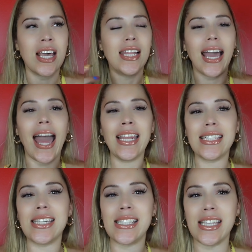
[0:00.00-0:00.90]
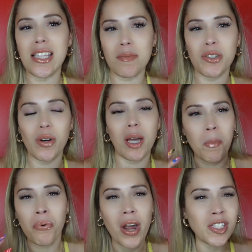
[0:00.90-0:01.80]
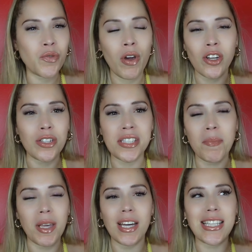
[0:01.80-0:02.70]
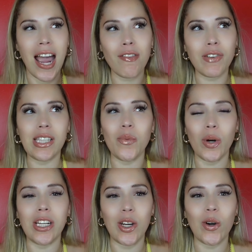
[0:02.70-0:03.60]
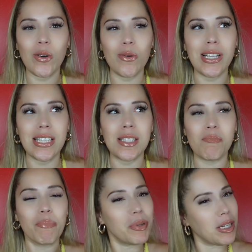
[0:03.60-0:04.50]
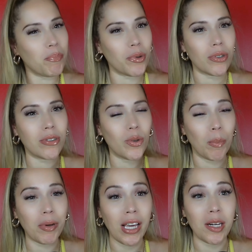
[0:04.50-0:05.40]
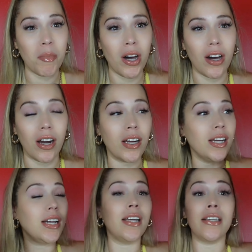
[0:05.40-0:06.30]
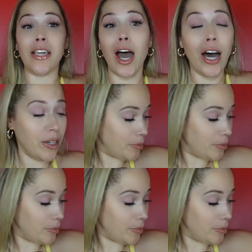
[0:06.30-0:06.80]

like, I need to see them during a press run or something, because I really want to know who these people who are playing them are. Y'all,